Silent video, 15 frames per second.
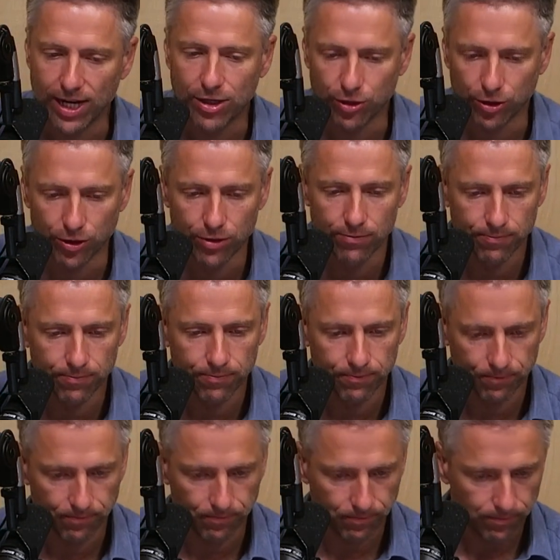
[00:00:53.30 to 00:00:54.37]
Rangers
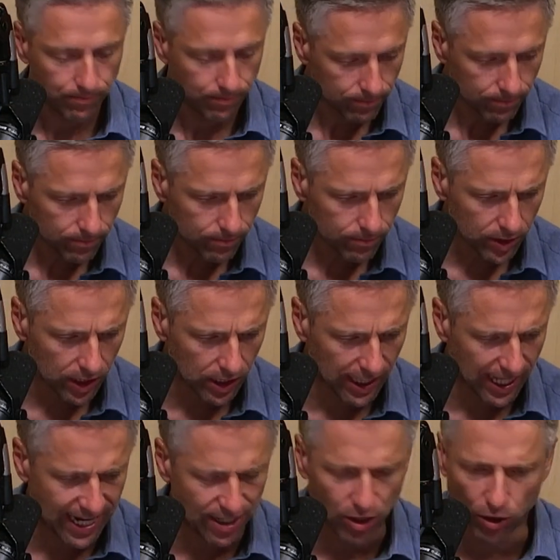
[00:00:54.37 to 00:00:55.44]

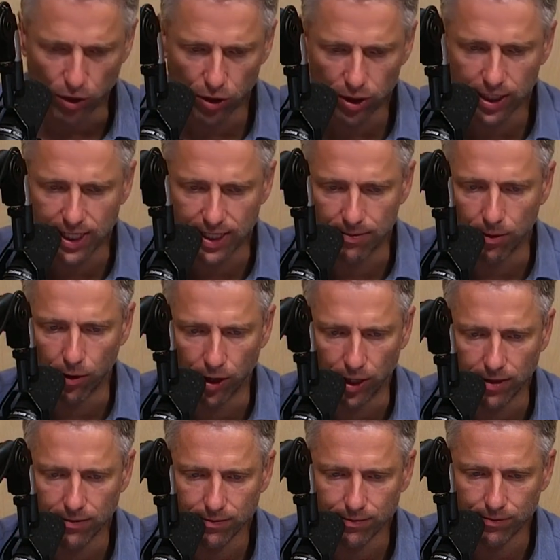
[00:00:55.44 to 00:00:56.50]
land early in the
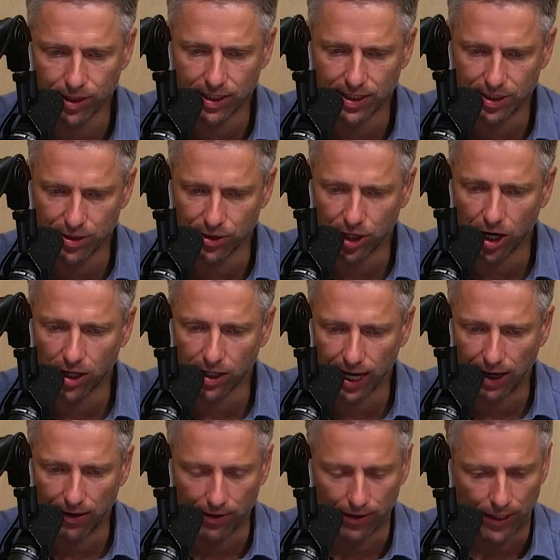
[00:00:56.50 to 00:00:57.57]
morning when it's still
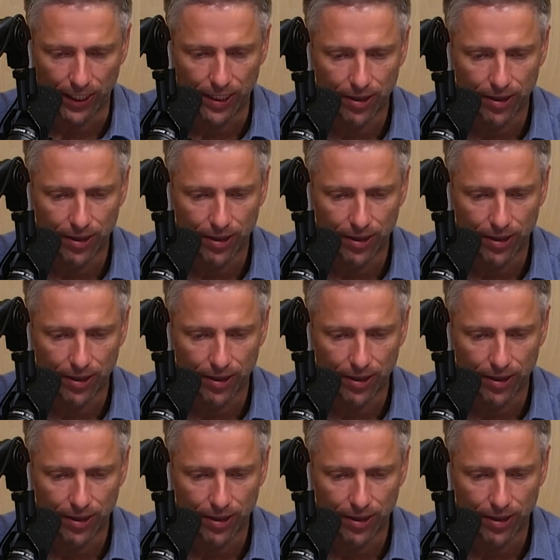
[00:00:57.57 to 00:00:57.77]
dark out